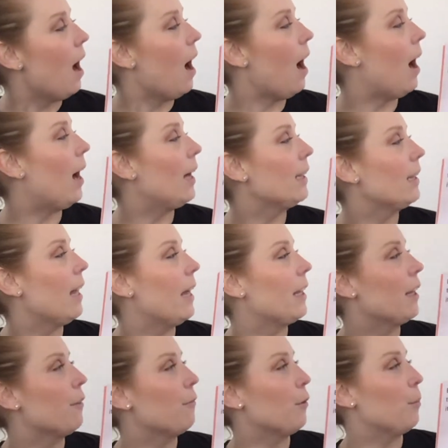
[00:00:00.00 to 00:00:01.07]
I like
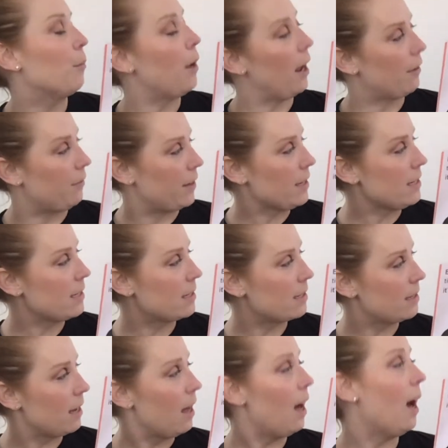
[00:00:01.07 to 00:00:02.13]
it for
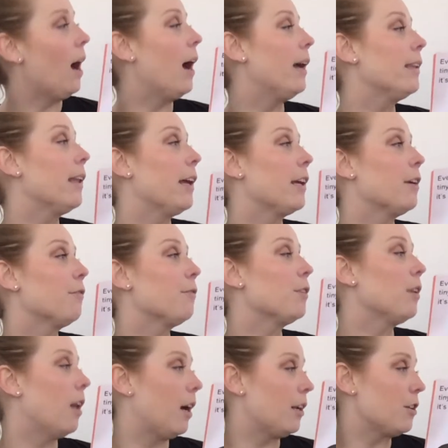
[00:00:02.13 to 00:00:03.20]
breakfast. I like it for
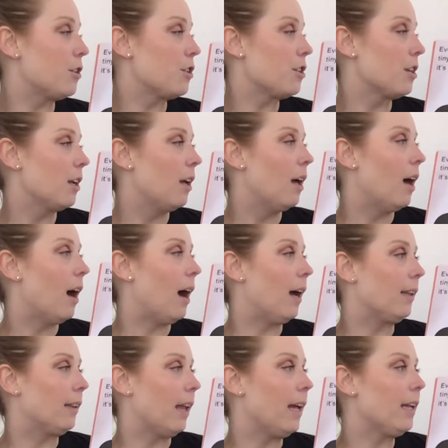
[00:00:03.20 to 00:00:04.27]
lunch. I
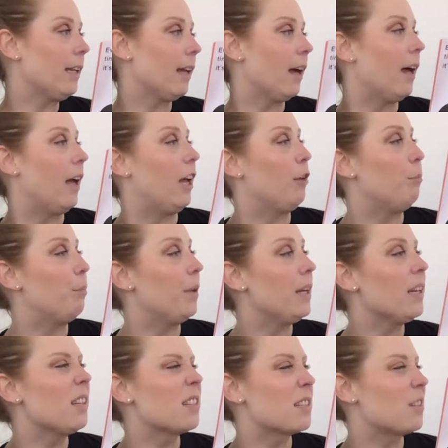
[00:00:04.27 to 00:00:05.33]
like a
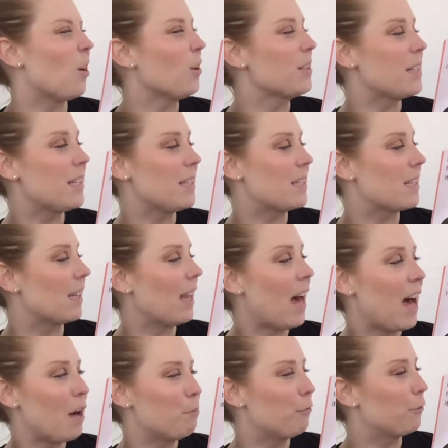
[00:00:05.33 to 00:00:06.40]
big salty
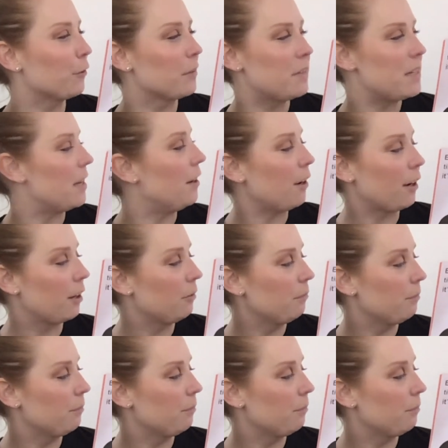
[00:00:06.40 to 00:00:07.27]
slab for dinner